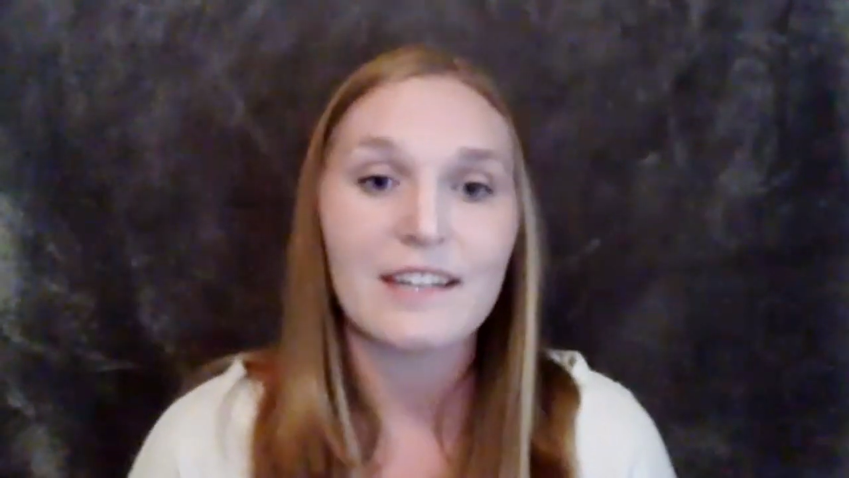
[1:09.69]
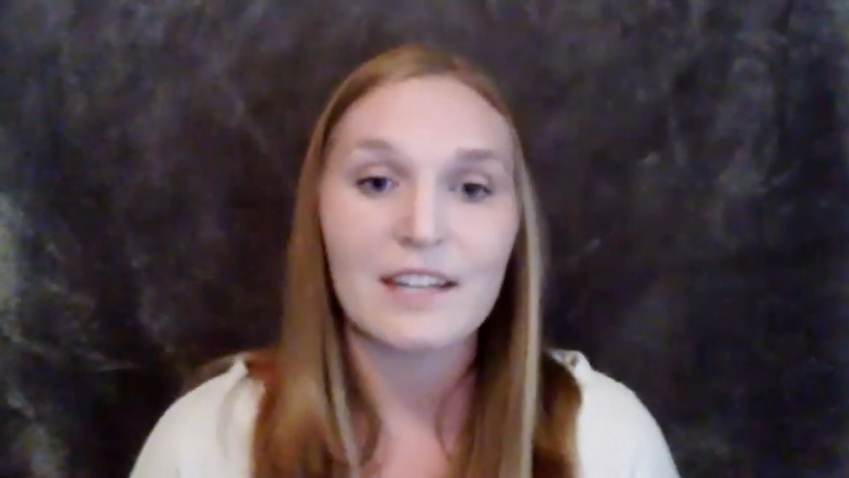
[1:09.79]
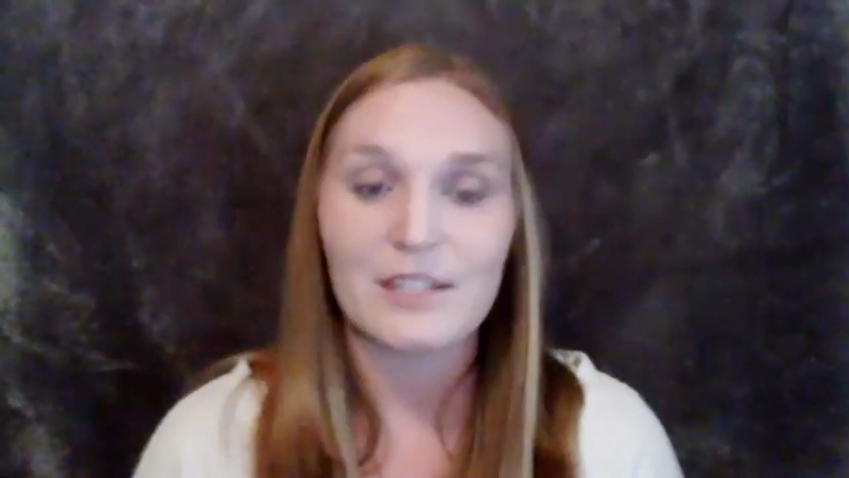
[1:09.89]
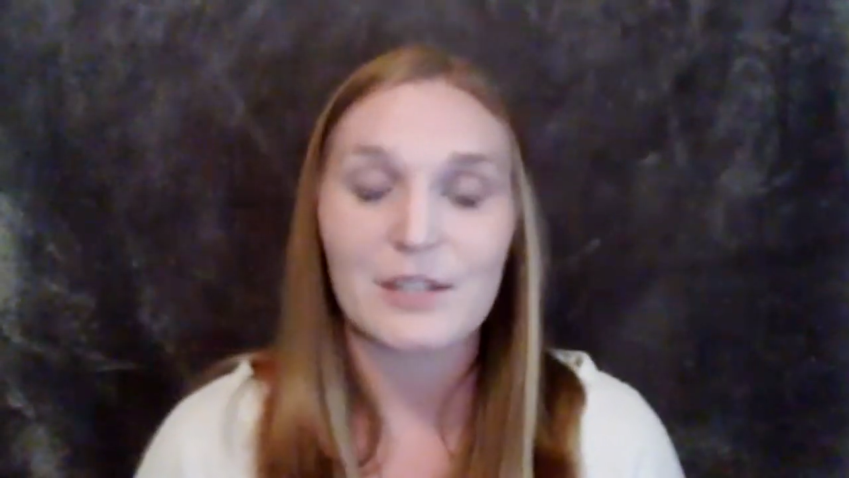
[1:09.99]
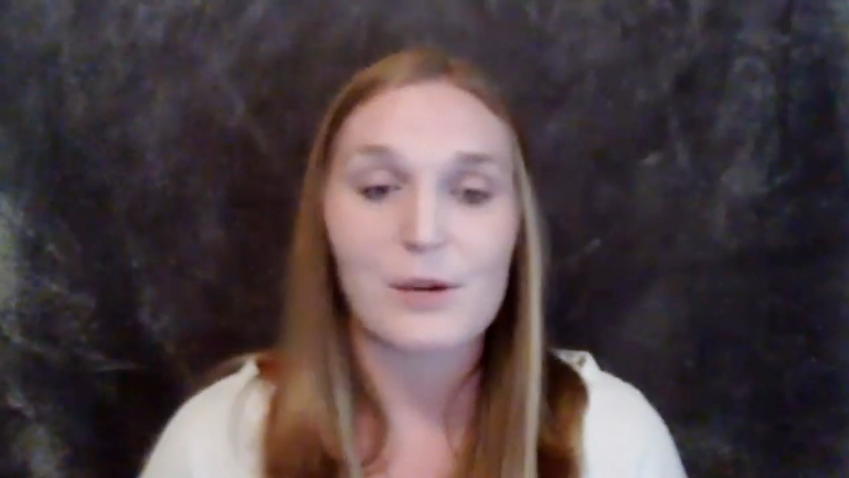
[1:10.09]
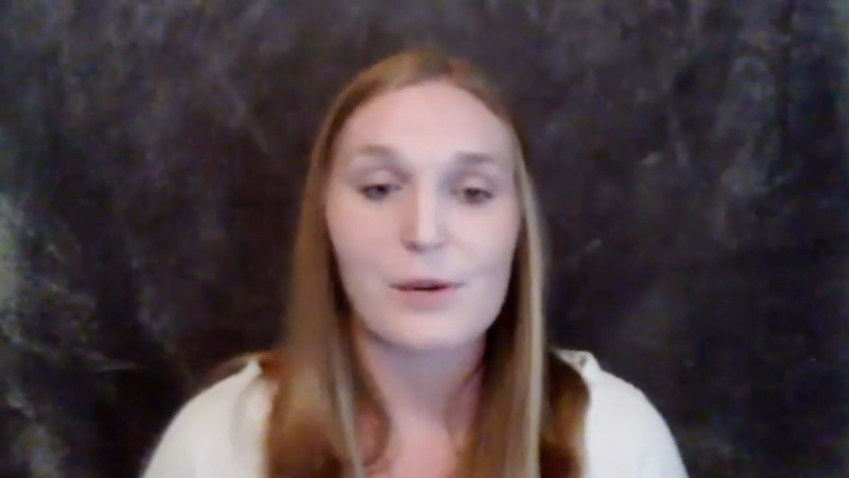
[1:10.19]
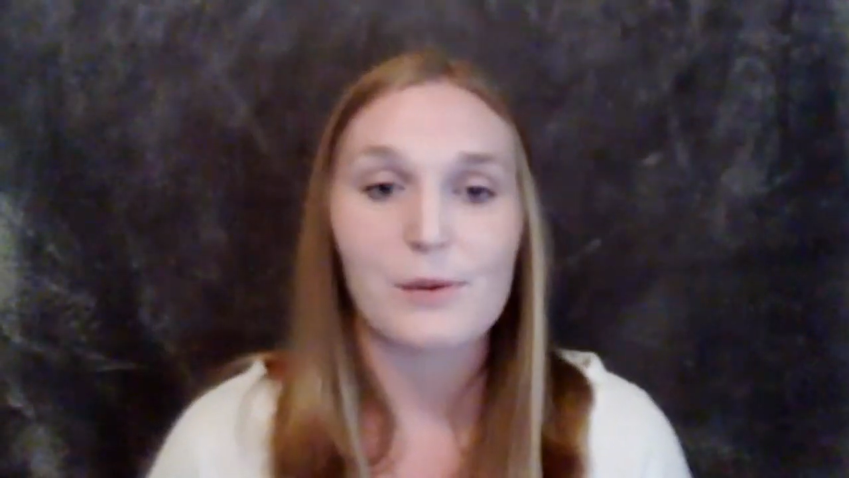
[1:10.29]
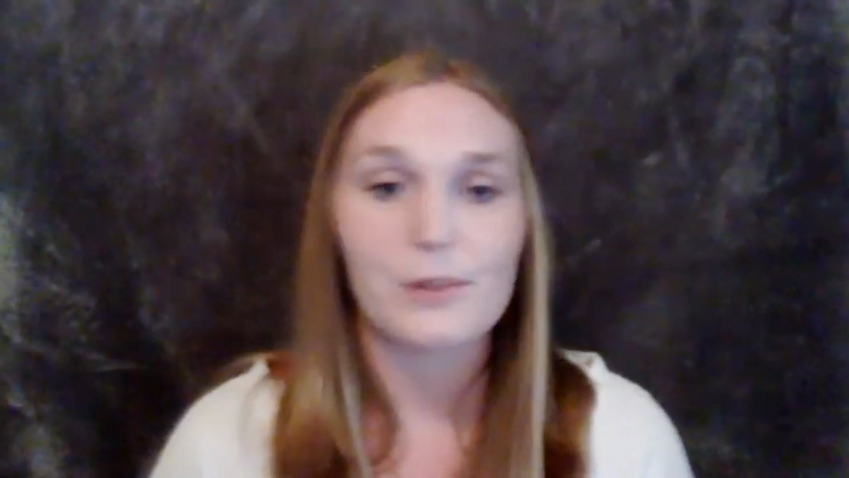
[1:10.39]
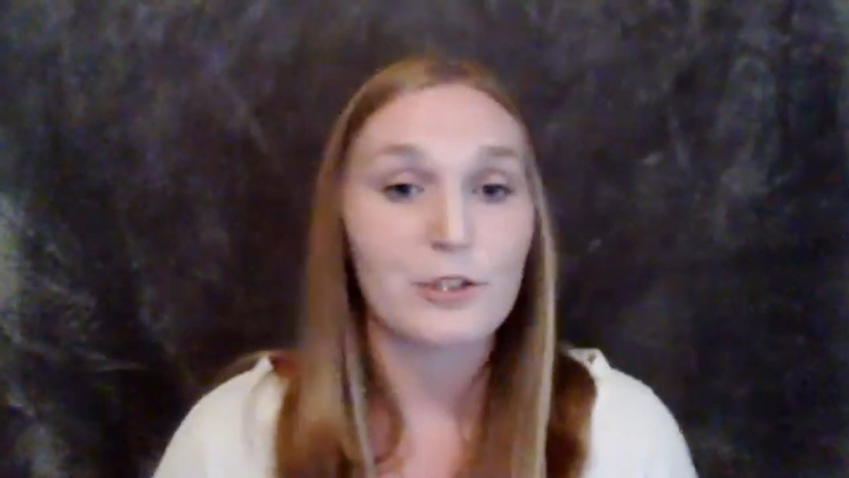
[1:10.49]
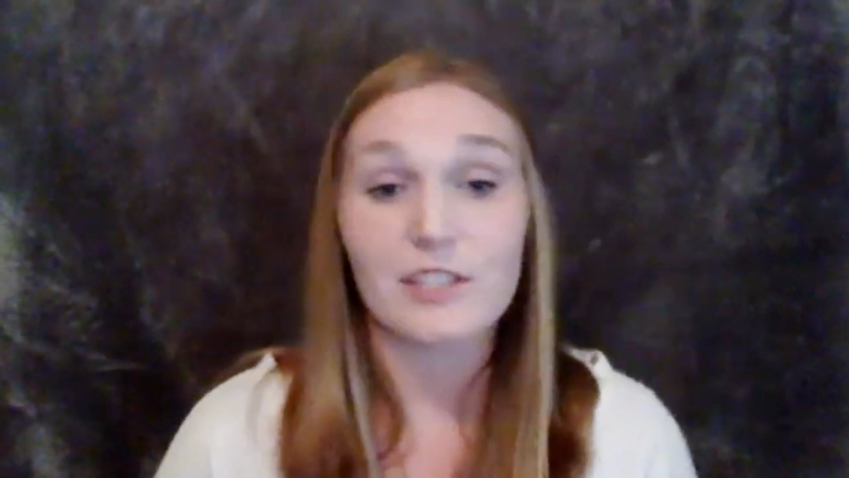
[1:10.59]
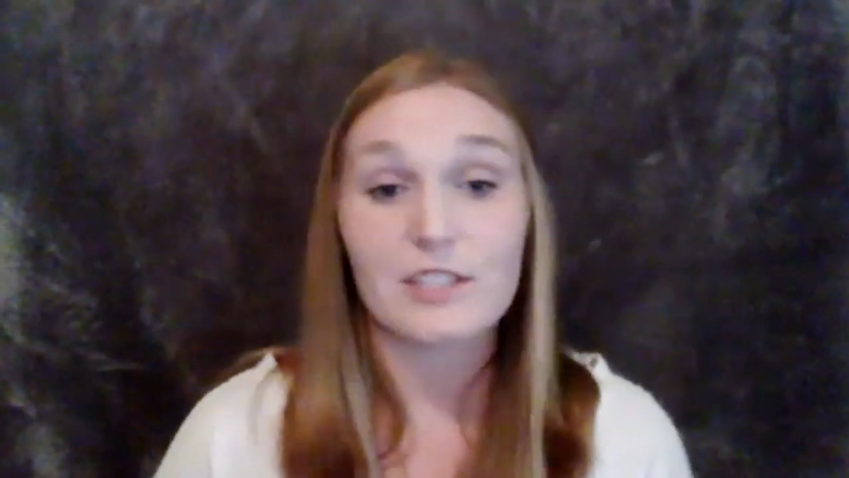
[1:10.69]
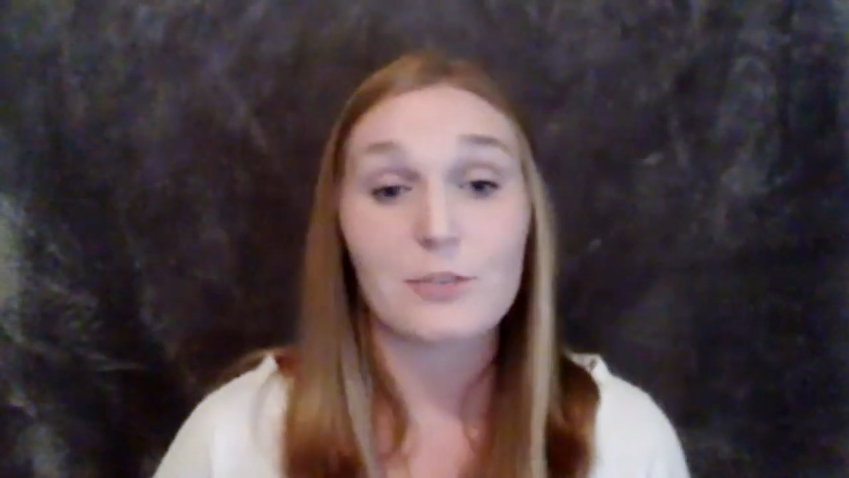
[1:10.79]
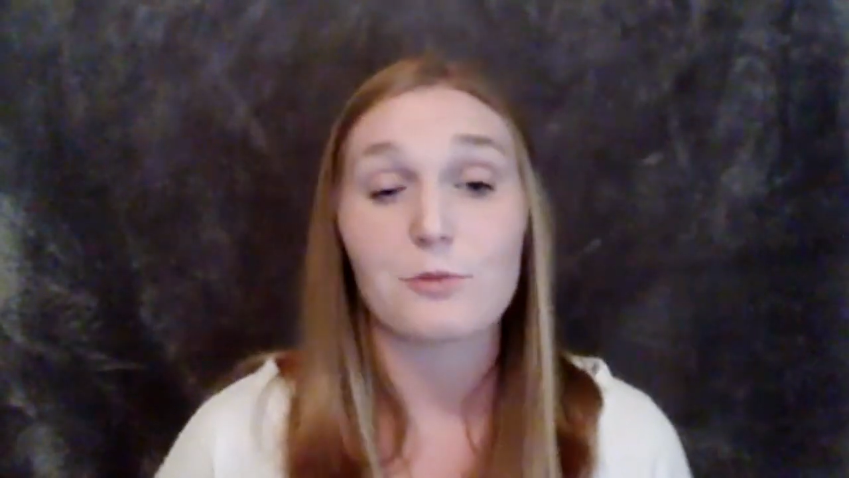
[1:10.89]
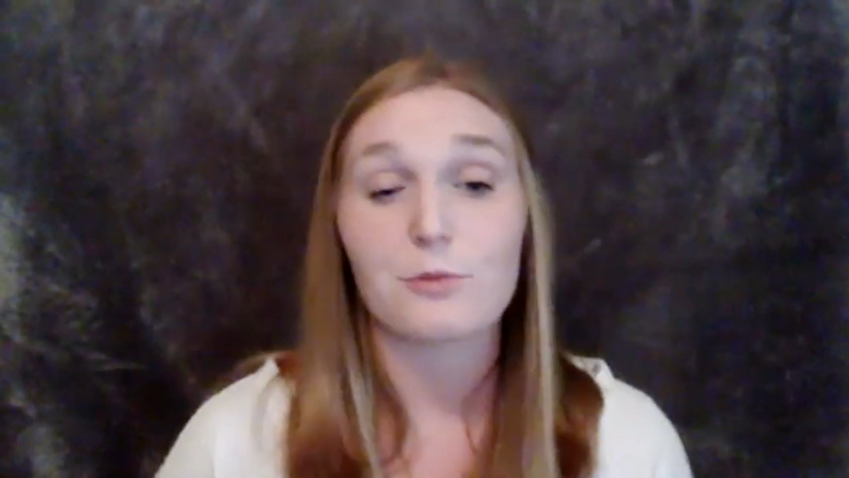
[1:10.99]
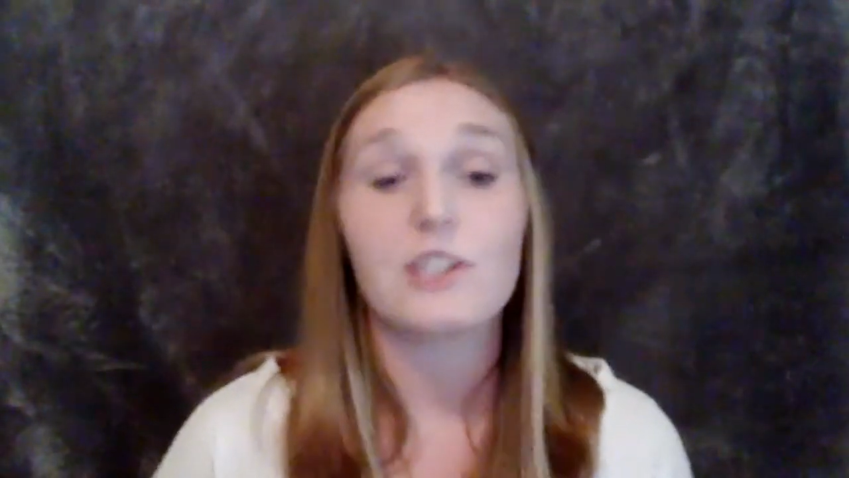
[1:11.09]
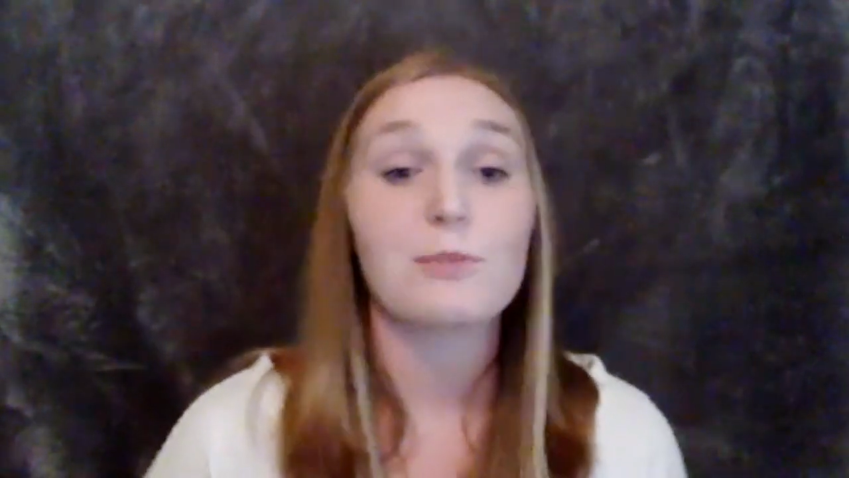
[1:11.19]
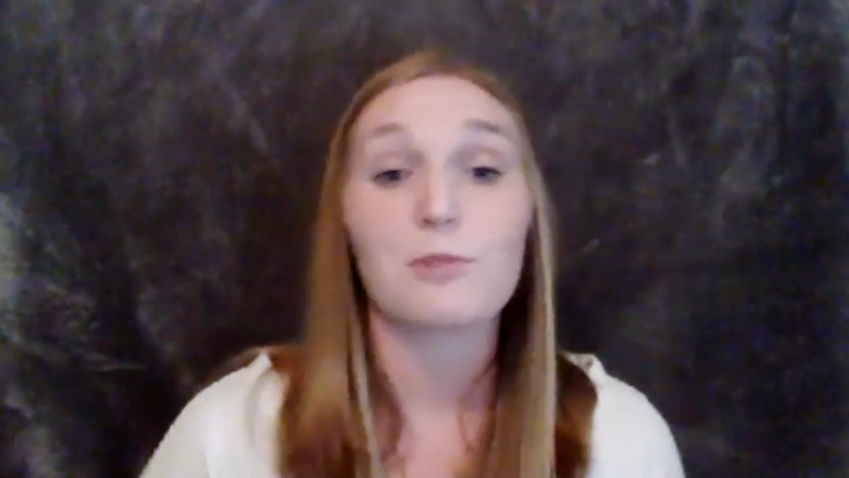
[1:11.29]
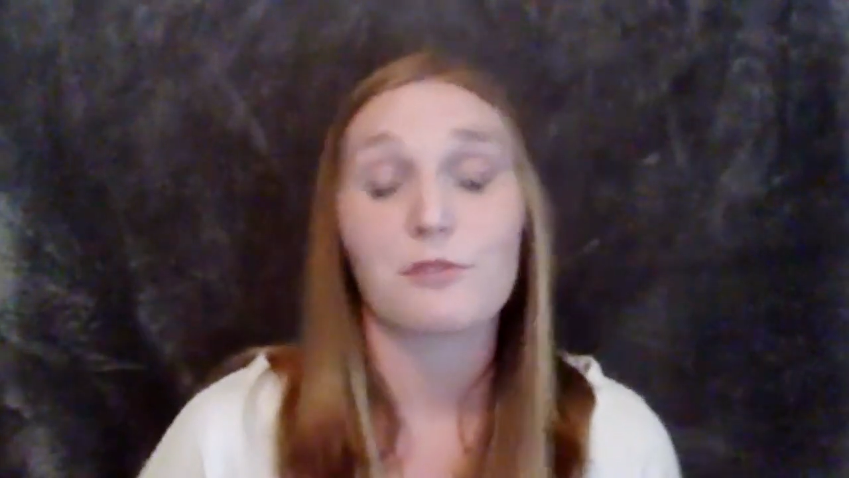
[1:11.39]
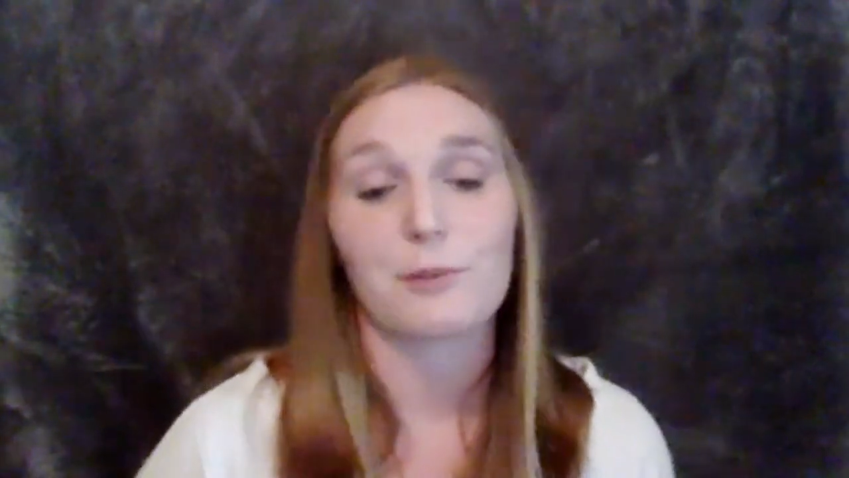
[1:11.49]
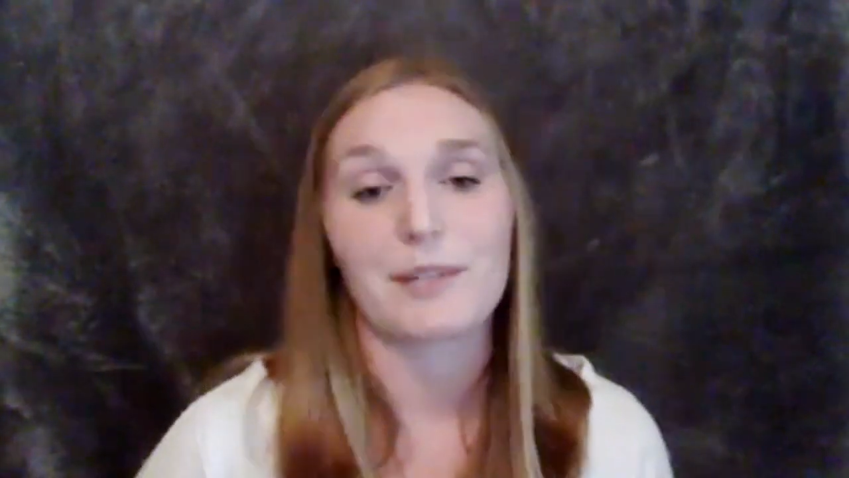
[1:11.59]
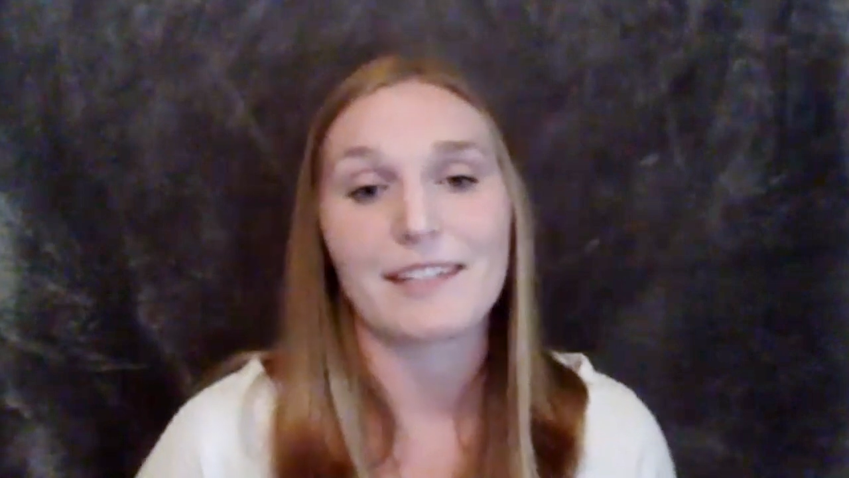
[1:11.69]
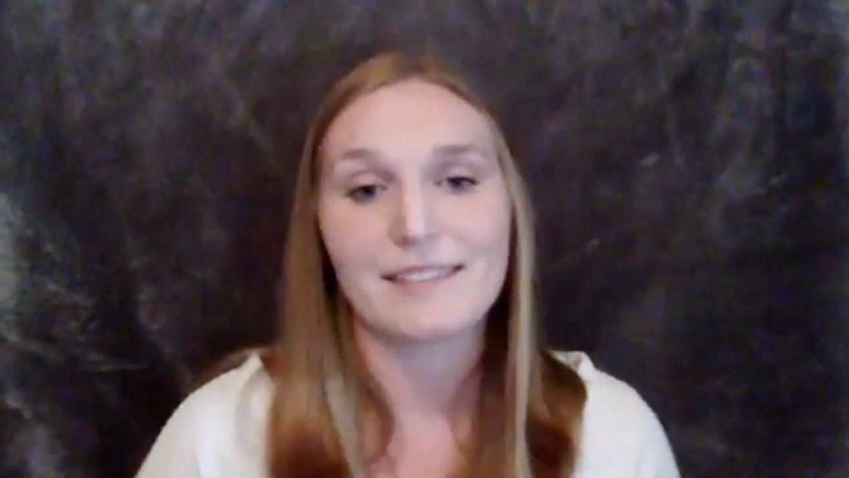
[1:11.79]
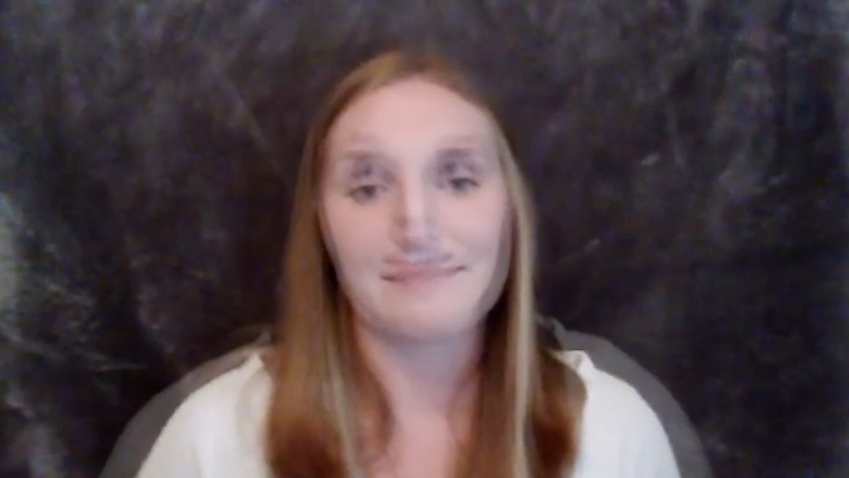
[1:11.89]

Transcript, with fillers: So the transition was really smooth for me.